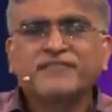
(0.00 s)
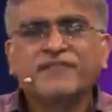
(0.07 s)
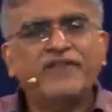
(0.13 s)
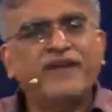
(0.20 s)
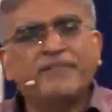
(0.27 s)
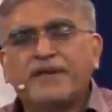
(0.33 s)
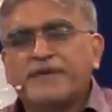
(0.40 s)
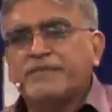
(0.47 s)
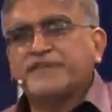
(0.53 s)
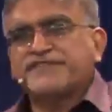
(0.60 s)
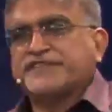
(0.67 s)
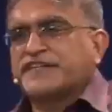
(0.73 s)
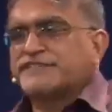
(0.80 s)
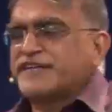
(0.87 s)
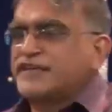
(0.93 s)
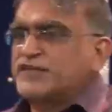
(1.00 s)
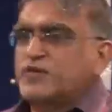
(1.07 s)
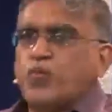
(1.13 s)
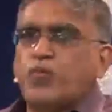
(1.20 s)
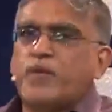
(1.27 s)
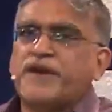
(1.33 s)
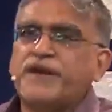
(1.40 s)
We have made mistakes that
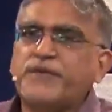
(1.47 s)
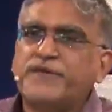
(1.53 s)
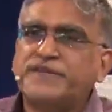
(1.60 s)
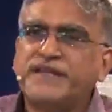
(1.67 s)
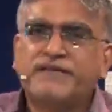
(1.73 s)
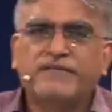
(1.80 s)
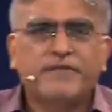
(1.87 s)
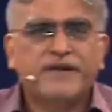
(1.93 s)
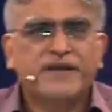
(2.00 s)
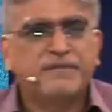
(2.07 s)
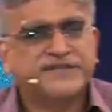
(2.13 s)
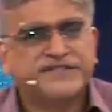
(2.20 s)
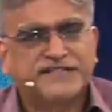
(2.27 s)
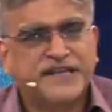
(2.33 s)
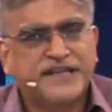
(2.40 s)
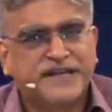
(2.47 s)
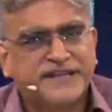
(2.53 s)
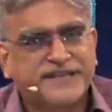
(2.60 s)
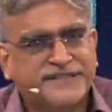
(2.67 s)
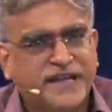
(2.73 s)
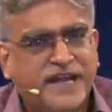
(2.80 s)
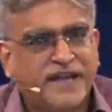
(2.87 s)
nobody who has never made a mistake in
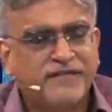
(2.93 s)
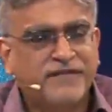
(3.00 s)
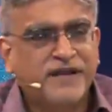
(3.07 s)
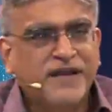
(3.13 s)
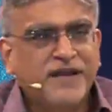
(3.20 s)
his life.